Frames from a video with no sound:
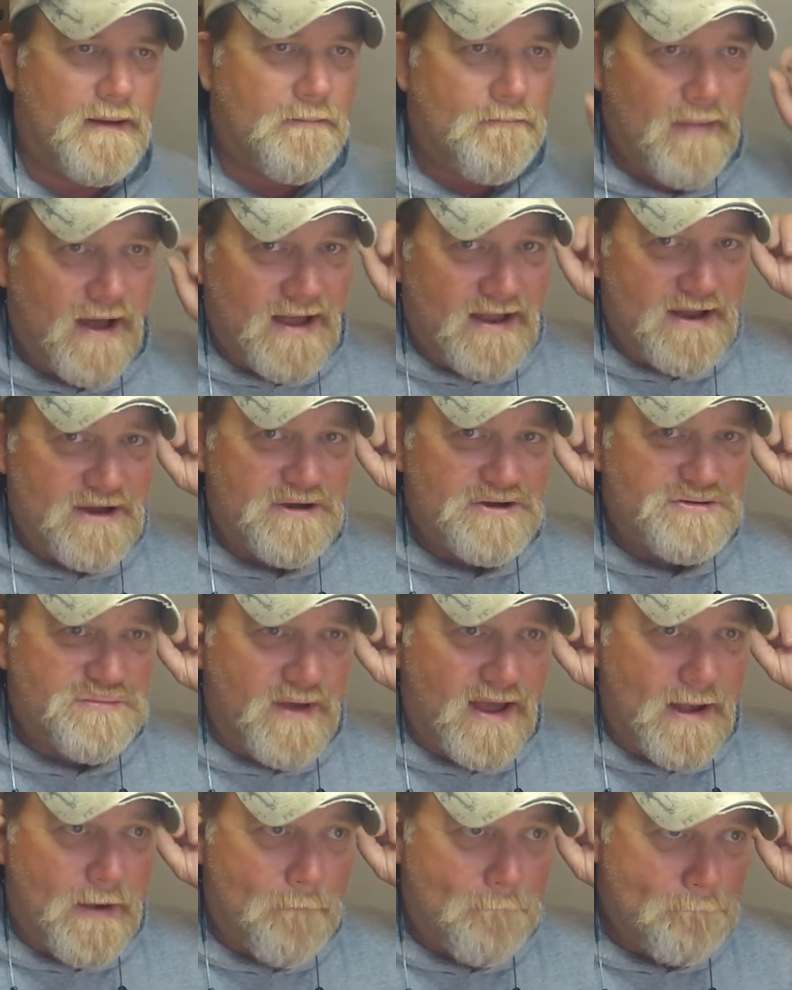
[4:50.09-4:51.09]
My ears
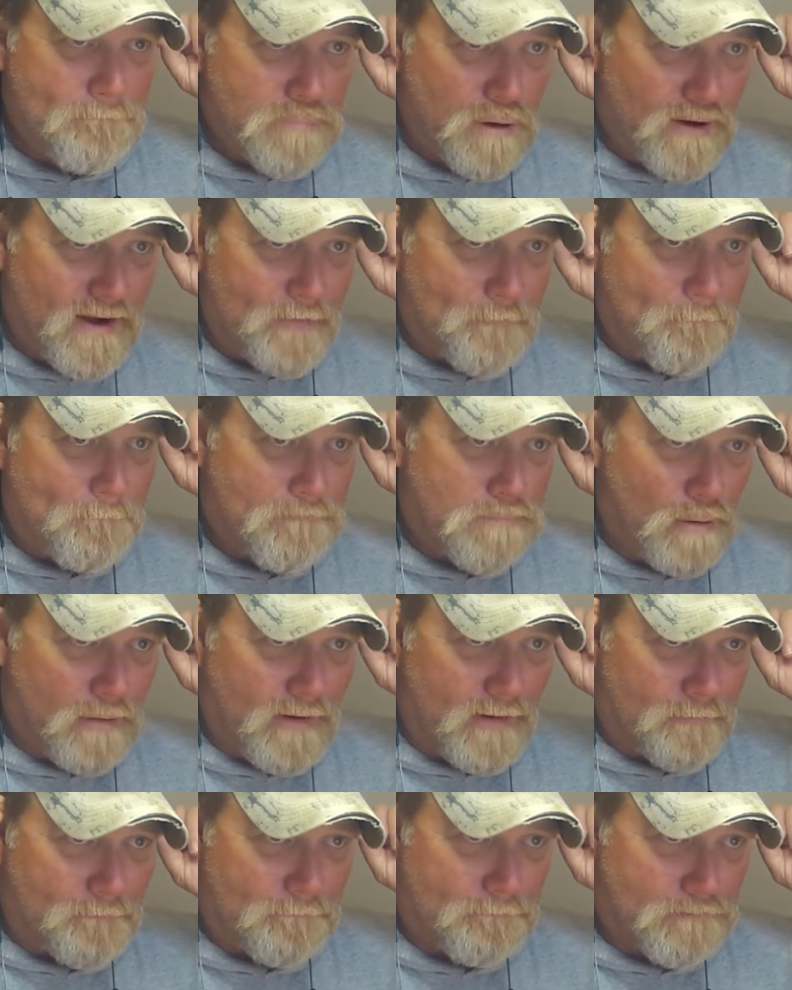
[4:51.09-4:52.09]
went, boink,
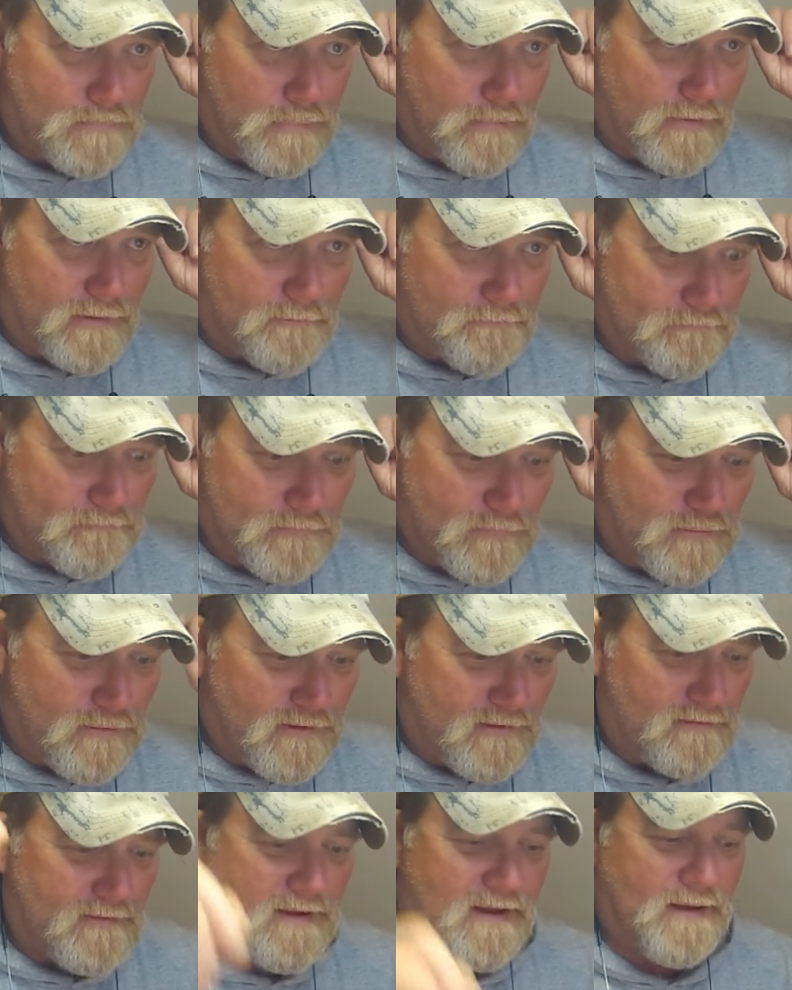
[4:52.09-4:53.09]
boink,
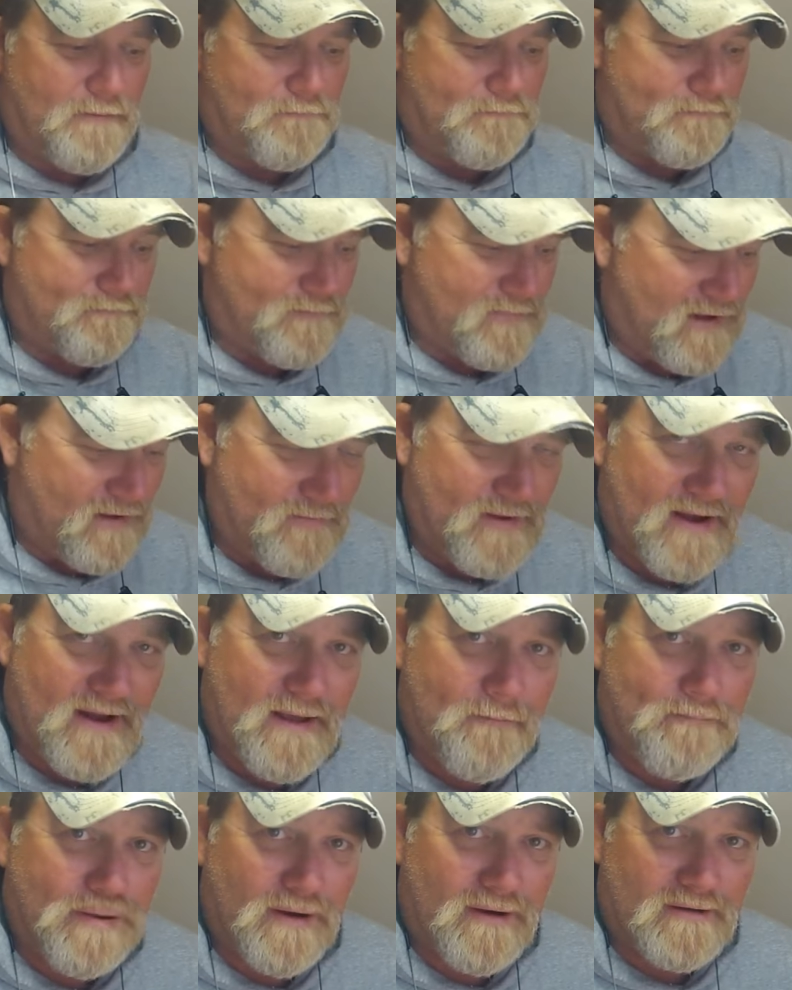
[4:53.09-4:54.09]
boink, boink. I mean,
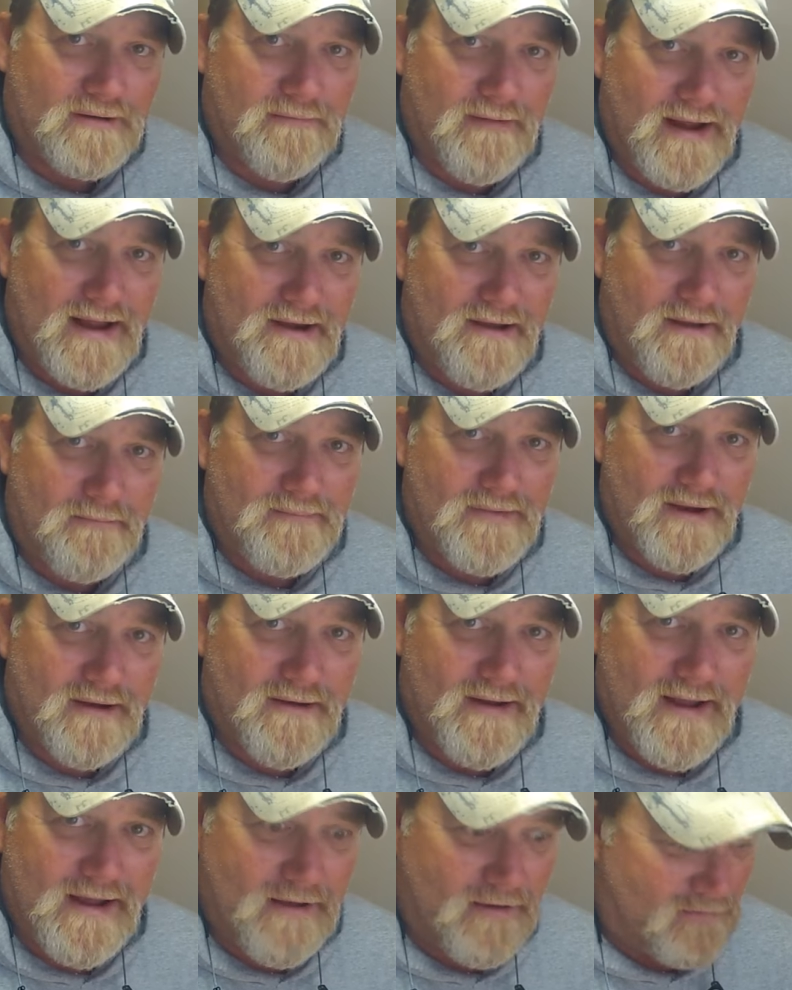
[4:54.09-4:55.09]
I perked right up there
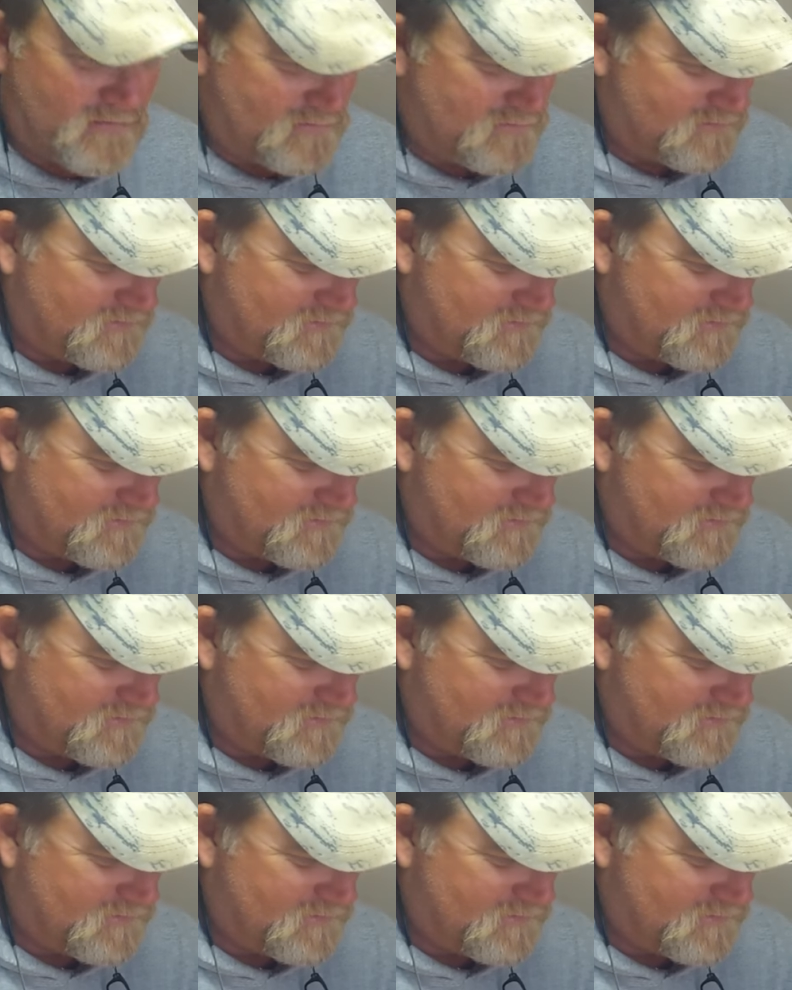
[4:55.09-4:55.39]
now.